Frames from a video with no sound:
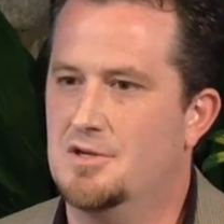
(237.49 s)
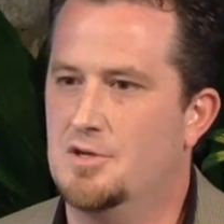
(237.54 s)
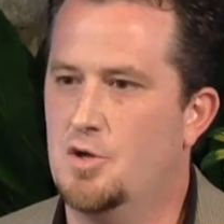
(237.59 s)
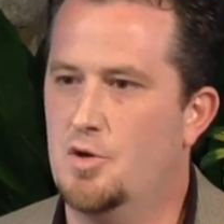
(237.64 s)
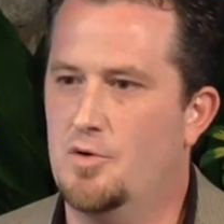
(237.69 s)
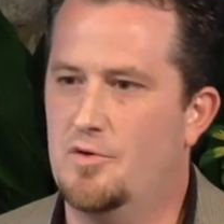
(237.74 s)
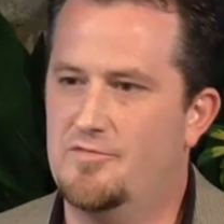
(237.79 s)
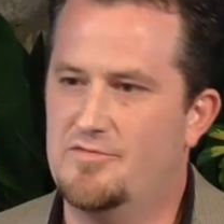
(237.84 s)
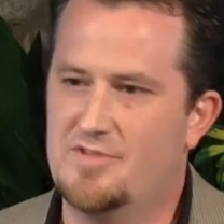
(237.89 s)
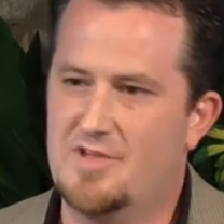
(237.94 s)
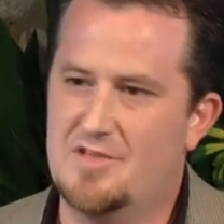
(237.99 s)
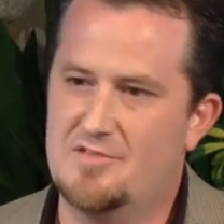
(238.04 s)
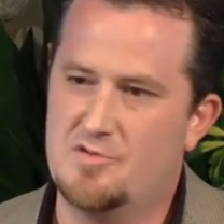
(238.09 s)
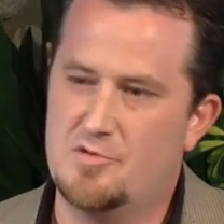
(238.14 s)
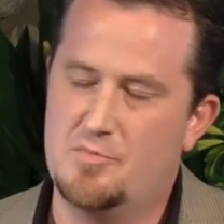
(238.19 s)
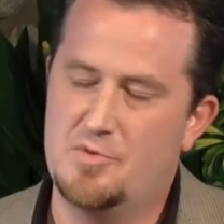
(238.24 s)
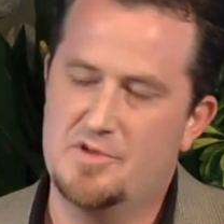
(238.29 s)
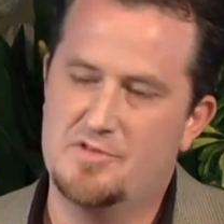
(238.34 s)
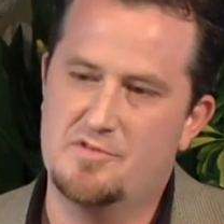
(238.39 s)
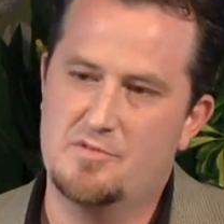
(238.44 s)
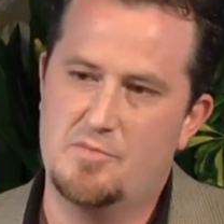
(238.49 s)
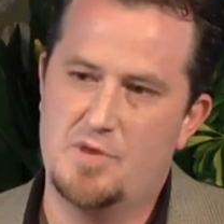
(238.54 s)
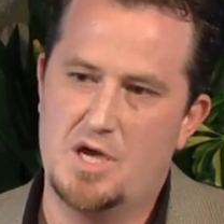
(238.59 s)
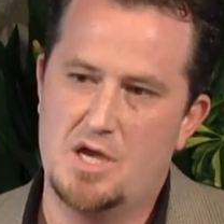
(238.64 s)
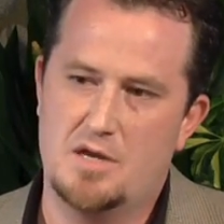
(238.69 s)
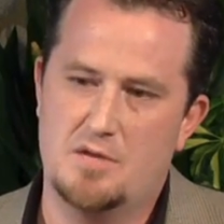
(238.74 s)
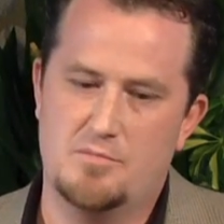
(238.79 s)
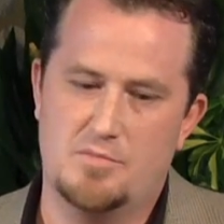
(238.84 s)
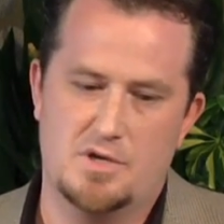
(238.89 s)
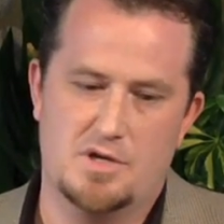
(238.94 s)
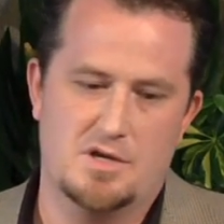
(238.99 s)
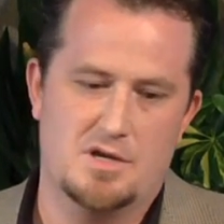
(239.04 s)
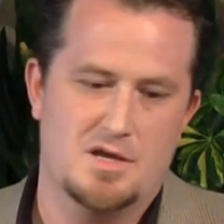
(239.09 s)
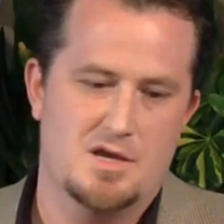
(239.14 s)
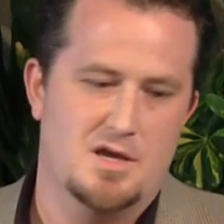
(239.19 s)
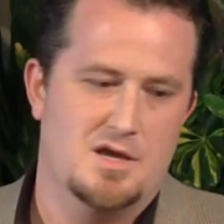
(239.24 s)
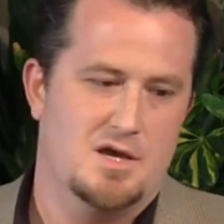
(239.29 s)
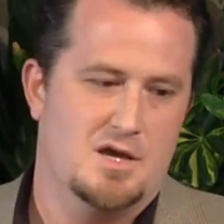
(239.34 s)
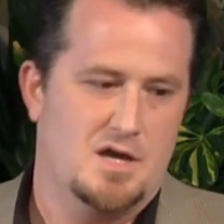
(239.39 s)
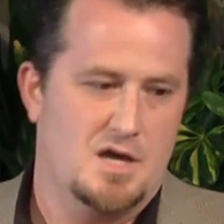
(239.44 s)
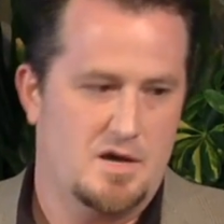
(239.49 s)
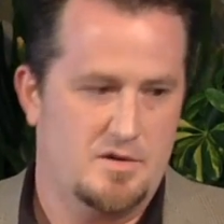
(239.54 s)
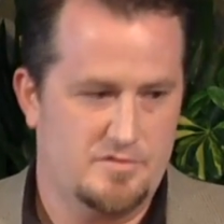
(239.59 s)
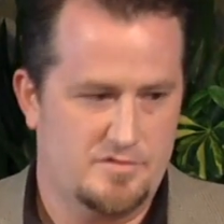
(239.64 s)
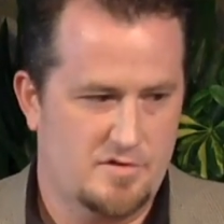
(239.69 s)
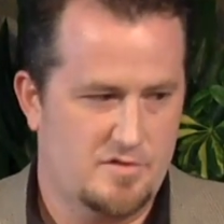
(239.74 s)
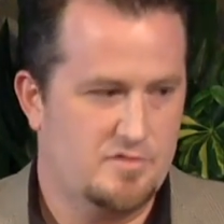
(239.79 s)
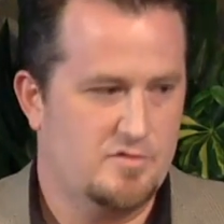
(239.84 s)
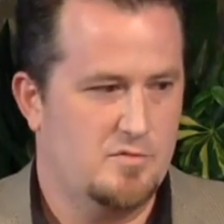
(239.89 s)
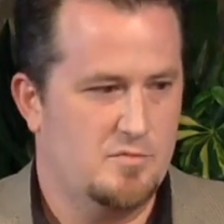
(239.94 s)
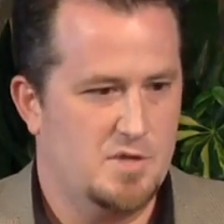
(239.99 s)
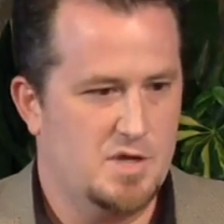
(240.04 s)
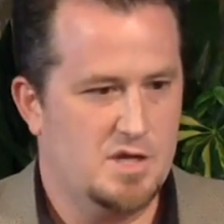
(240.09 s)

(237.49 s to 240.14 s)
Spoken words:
no ifs, ands, or buts about it, but I was also